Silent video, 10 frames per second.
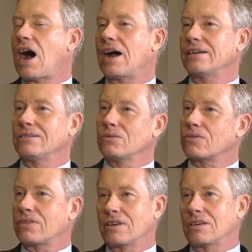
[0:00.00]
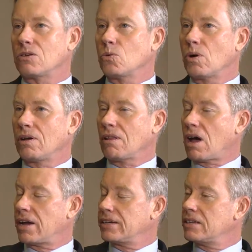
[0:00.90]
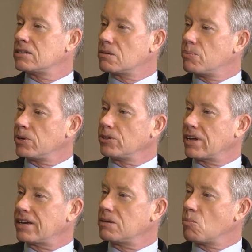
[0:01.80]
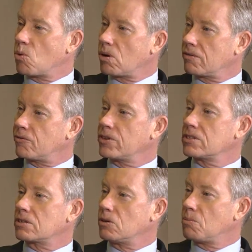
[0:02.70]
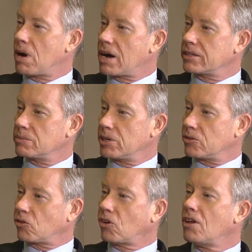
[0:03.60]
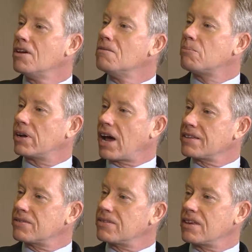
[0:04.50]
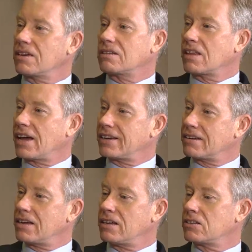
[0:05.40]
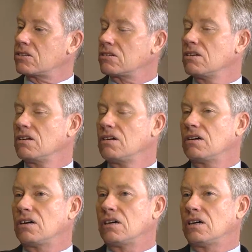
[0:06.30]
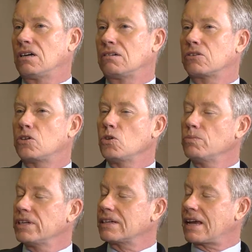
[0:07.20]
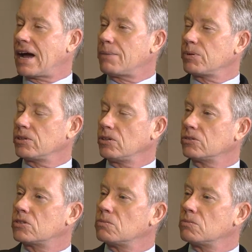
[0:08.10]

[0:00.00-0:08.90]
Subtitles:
I don't think ULI needs to build any more physical monuments, but I think that it's human capital